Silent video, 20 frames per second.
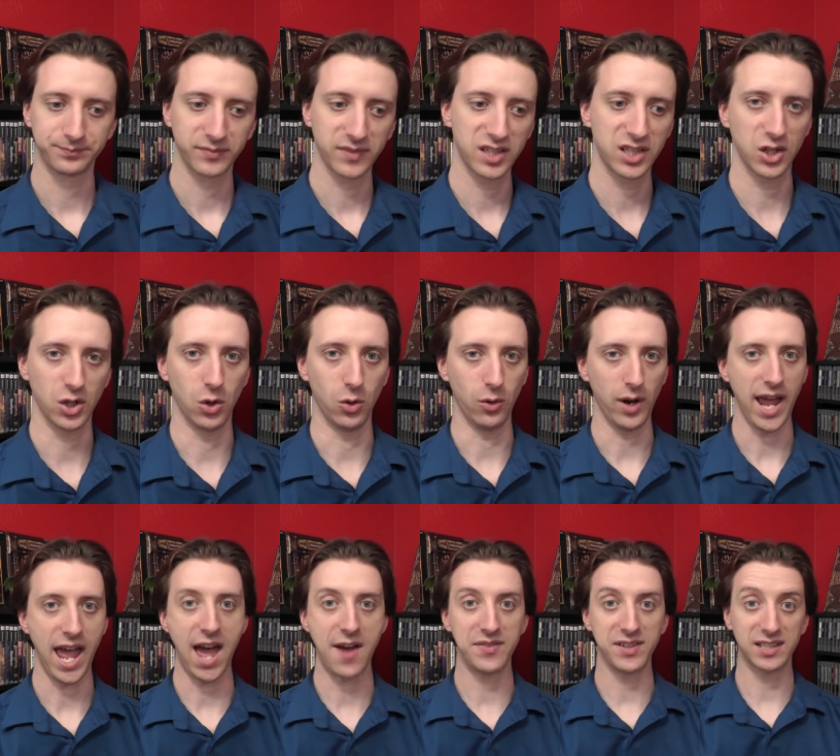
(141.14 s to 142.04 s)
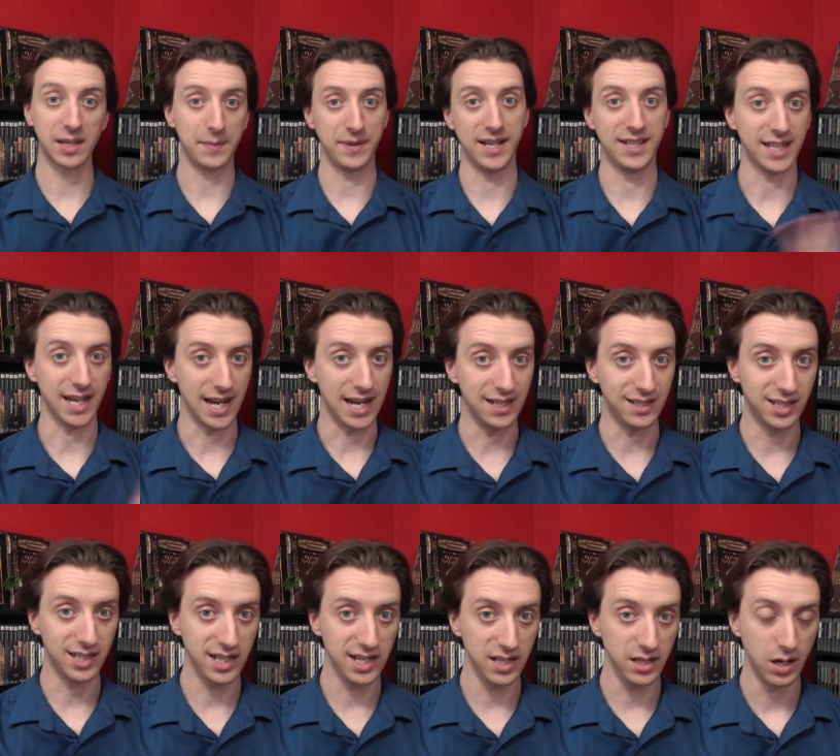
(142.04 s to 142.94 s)
So having something that's
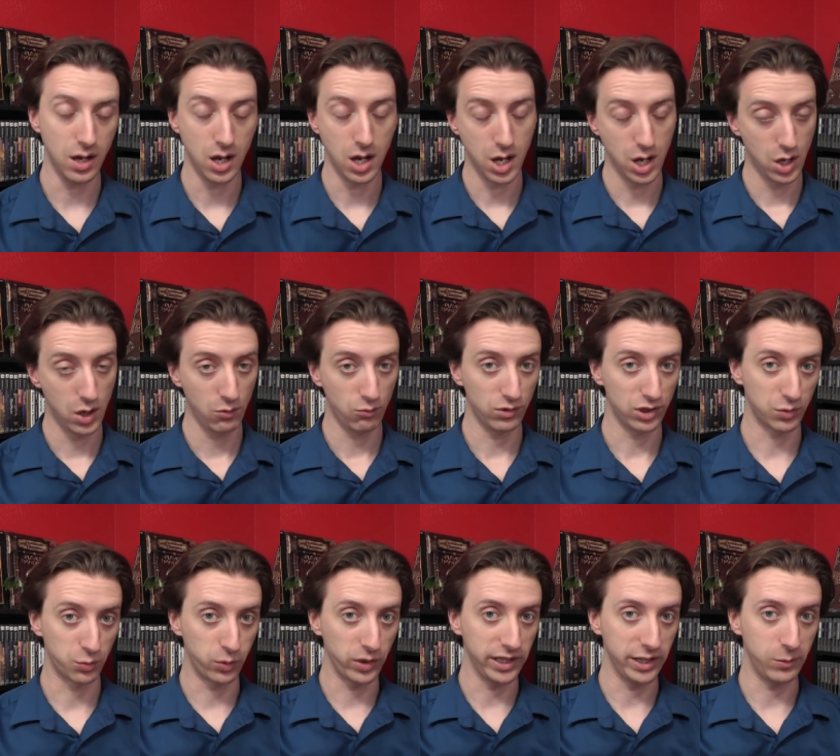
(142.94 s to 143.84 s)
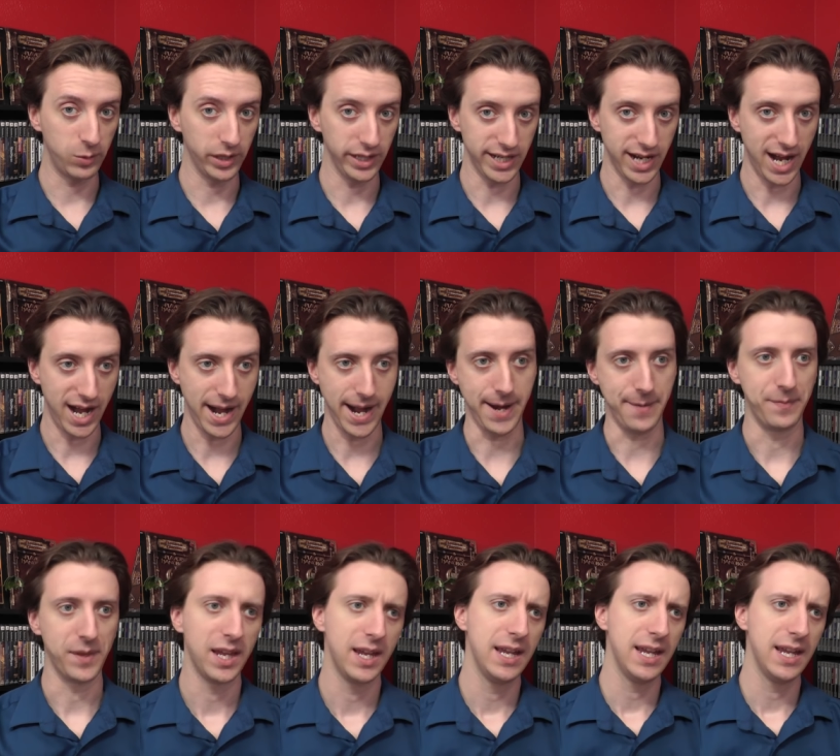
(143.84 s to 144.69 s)
18 was really, really high.